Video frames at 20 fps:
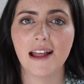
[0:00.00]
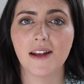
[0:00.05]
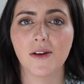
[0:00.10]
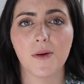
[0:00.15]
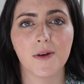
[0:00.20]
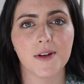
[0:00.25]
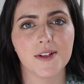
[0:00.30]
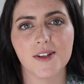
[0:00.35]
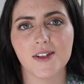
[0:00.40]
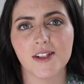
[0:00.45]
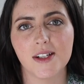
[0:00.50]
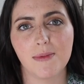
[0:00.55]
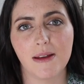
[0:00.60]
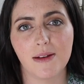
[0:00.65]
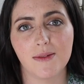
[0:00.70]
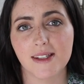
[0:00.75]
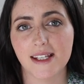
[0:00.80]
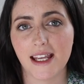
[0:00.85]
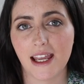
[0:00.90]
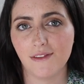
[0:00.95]
in order to be
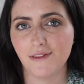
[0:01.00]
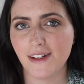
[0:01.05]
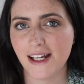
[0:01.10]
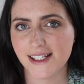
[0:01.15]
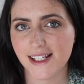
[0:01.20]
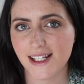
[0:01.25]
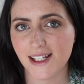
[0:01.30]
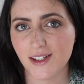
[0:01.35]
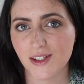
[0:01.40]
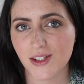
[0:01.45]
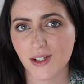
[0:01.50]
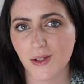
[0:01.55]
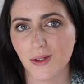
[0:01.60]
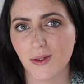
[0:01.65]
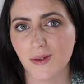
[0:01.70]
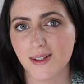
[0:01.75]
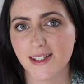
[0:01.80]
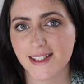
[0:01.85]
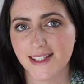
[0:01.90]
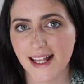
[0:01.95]
able to get ready
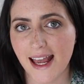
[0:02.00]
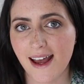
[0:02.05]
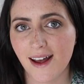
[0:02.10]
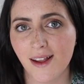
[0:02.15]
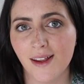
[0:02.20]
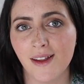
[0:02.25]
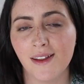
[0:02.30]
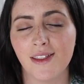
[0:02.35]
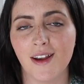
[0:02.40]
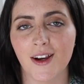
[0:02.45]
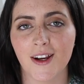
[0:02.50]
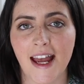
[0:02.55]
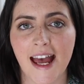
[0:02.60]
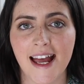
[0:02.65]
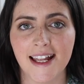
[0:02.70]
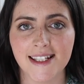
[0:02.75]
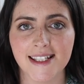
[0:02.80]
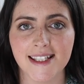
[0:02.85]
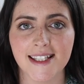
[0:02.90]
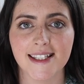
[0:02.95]
to sell their
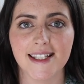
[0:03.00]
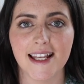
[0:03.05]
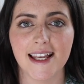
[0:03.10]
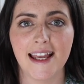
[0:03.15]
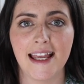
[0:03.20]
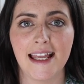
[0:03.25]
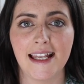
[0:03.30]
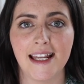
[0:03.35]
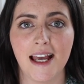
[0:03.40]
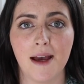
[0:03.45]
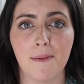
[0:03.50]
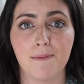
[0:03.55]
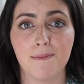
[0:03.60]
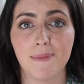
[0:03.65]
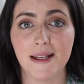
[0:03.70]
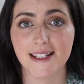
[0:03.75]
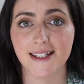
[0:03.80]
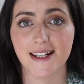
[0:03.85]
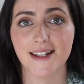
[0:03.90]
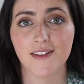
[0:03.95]
candles in a
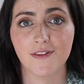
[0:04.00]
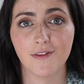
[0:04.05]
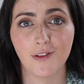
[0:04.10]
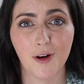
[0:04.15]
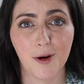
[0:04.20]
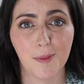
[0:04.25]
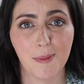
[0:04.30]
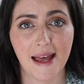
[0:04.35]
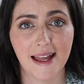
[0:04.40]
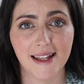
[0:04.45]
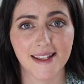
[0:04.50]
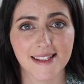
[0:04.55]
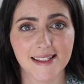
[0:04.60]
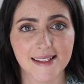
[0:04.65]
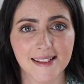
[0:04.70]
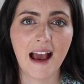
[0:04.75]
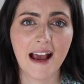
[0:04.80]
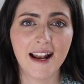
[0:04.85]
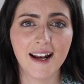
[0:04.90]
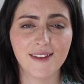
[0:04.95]
business format.
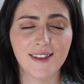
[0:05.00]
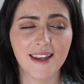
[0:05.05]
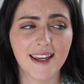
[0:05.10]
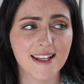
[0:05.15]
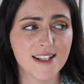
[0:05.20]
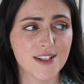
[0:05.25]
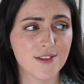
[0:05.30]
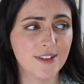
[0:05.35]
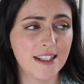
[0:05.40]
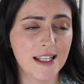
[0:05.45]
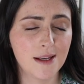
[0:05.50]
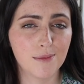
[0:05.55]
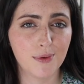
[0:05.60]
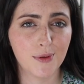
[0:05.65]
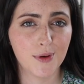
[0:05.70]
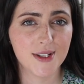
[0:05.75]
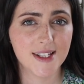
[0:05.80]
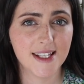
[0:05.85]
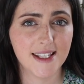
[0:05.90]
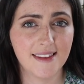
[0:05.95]
And I think it's really
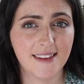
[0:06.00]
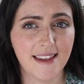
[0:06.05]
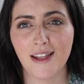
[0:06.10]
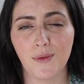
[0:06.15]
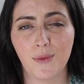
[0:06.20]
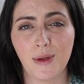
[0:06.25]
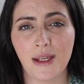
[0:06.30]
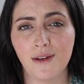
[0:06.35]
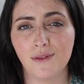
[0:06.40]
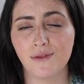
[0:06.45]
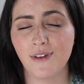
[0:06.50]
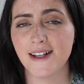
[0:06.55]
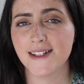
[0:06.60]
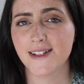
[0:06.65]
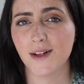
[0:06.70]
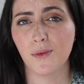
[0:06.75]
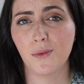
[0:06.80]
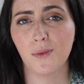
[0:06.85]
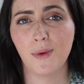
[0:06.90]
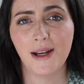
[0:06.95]
important that we
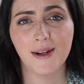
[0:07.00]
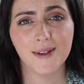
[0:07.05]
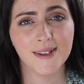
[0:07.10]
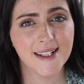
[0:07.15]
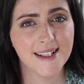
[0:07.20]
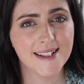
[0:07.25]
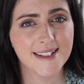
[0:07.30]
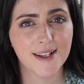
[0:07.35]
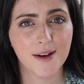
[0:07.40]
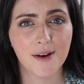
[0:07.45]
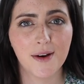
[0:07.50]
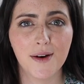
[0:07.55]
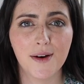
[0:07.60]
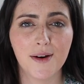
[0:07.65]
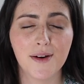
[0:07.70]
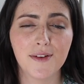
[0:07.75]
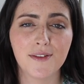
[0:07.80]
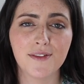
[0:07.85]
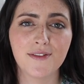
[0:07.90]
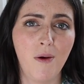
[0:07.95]
raise awareness
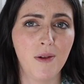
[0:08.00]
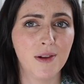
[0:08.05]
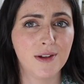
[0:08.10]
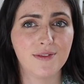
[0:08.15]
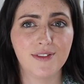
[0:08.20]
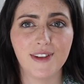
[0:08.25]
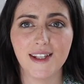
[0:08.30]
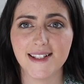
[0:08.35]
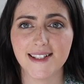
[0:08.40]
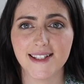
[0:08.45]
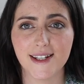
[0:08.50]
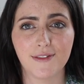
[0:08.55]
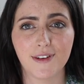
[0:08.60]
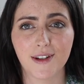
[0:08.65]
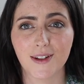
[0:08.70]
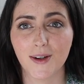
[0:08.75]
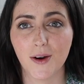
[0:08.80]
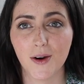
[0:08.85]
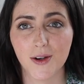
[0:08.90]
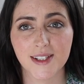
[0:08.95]
of all of these
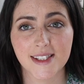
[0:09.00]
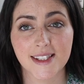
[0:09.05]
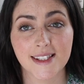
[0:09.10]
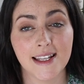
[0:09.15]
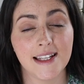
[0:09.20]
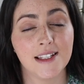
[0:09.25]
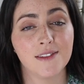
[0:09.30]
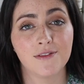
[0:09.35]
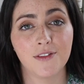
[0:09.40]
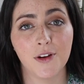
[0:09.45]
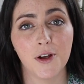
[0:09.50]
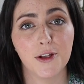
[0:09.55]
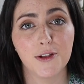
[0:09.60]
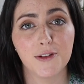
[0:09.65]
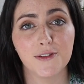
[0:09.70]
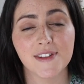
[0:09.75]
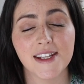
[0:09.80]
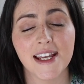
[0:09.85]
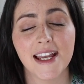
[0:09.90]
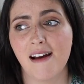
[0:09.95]
different costs
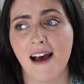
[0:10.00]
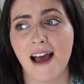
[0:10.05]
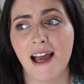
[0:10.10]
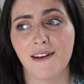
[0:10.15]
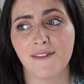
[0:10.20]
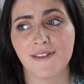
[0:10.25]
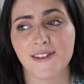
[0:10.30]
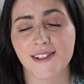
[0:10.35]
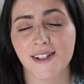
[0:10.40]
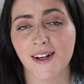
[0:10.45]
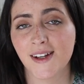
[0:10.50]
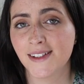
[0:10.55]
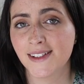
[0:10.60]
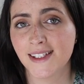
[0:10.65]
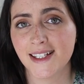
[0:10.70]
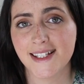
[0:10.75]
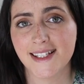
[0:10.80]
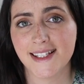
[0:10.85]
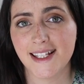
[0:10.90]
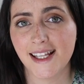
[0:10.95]
involved. I've
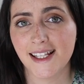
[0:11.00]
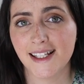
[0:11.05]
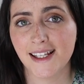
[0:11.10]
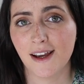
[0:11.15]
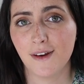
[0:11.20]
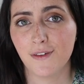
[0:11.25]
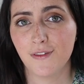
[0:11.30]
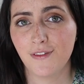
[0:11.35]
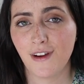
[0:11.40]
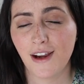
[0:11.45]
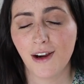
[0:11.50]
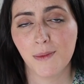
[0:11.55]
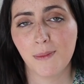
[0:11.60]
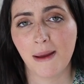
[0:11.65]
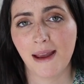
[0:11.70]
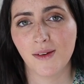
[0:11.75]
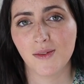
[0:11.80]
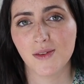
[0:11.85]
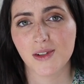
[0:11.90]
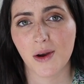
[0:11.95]
certainly seen a fair
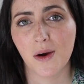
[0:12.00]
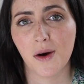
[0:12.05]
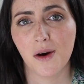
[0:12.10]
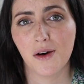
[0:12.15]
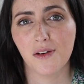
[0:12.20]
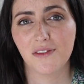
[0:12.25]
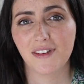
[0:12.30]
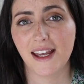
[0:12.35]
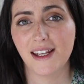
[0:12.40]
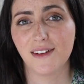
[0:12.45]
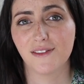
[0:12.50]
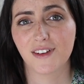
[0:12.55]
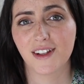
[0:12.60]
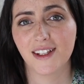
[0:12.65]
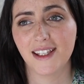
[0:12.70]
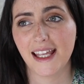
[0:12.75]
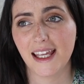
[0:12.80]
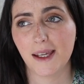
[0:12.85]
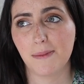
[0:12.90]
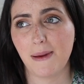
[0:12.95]
amount of kind of
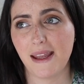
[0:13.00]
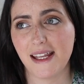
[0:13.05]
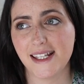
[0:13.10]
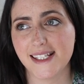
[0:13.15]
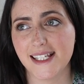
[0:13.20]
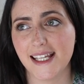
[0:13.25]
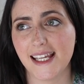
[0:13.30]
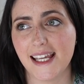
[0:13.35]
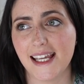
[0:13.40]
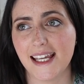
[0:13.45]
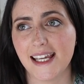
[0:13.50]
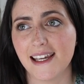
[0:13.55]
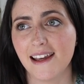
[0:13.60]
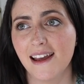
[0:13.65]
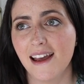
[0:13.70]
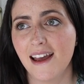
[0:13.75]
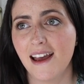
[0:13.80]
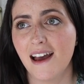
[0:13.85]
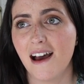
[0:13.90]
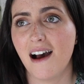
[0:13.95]
clickbaity
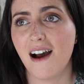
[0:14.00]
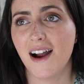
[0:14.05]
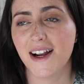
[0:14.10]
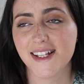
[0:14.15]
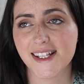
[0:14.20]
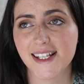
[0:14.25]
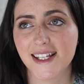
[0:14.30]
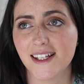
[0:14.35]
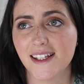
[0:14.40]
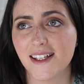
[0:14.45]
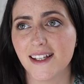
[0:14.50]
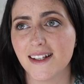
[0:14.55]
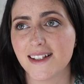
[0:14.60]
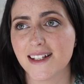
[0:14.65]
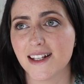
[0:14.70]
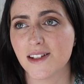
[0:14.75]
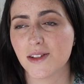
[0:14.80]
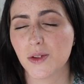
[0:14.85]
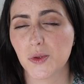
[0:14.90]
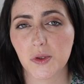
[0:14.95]

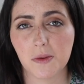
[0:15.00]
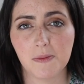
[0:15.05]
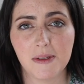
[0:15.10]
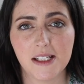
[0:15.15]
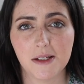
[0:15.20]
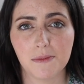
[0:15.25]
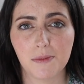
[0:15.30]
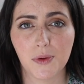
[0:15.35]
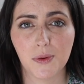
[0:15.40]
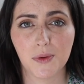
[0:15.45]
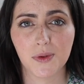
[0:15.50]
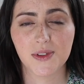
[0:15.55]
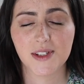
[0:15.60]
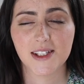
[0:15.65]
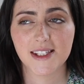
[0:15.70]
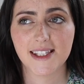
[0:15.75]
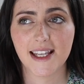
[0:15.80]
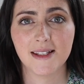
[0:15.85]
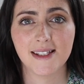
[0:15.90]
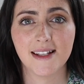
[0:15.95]
articles and social media
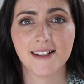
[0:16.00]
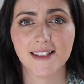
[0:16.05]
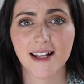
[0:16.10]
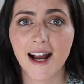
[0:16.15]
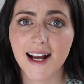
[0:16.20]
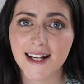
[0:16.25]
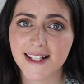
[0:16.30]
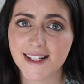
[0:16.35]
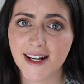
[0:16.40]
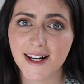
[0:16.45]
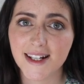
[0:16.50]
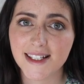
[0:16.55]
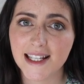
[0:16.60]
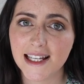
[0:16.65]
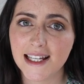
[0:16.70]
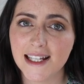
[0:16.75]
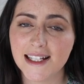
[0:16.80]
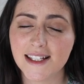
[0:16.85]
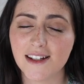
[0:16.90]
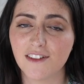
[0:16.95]
posts since I
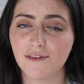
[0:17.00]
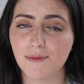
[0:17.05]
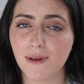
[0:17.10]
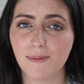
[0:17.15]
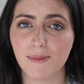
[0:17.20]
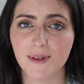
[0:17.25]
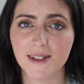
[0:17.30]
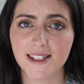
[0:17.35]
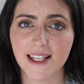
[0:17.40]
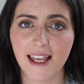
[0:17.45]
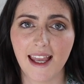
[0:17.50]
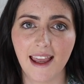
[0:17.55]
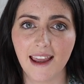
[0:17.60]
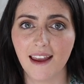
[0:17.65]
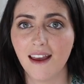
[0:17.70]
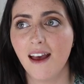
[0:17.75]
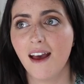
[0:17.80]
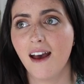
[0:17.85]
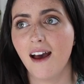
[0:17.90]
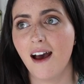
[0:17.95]
started of people
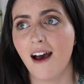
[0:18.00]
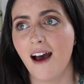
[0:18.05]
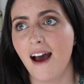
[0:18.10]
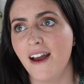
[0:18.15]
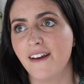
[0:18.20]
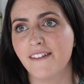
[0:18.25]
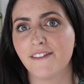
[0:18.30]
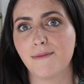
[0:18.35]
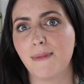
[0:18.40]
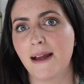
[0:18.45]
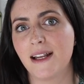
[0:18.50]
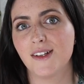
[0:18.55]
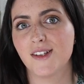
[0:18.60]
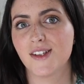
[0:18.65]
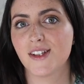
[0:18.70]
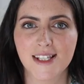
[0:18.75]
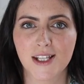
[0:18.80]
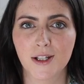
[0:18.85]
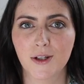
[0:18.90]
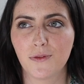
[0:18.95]
saying I've
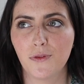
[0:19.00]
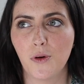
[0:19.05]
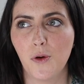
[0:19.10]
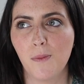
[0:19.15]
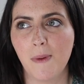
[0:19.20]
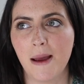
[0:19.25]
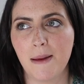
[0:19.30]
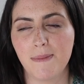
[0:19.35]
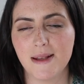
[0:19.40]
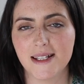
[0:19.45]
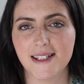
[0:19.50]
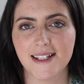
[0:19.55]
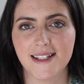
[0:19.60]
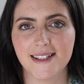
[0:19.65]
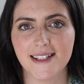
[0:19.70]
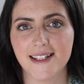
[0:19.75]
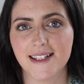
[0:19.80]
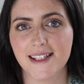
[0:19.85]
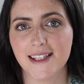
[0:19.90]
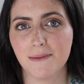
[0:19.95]
managed to grow my
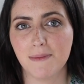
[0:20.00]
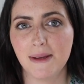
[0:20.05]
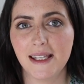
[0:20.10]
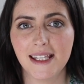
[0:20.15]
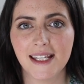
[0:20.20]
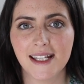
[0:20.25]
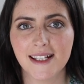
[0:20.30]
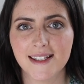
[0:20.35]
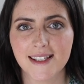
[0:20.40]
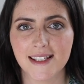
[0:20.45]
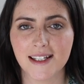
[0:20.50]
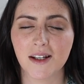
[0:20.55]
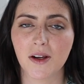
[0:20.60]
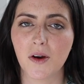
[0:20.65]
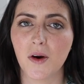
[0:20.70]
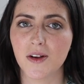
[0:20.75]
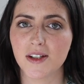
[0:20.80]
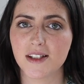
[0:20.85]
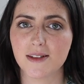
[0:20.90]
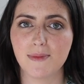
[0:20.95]
business into the millions and it
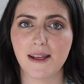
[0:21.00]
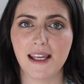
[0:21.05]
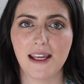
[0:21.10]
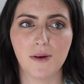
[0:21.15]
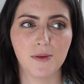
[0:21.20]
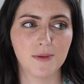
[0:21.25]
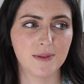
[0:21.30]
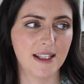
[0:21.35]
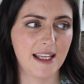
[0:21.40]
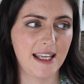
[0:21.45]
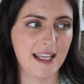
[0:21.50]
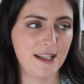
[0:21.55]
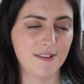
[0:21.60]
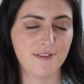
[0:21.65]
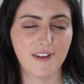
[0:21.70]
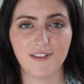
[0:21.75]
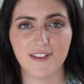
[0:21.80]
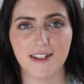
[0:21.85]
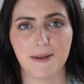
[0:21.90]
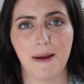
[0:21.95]
cost me only
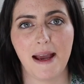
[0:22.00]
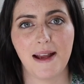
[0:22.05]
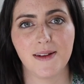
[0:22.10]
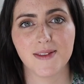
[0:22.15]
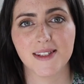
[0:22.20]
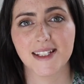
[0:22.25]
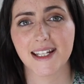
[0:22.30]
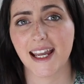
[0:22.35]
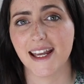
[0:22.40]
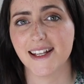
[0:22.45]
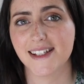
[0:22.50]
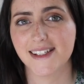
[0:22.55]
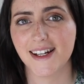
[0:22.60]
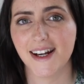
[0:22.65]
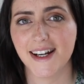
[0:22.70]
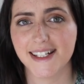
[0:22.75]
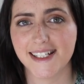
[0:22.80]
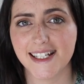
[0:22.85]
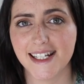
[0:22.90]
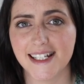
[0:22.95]
£50 to get
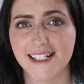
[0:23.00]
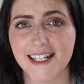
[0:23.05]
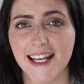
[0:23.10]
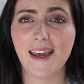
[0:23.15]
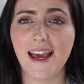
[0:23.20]
started.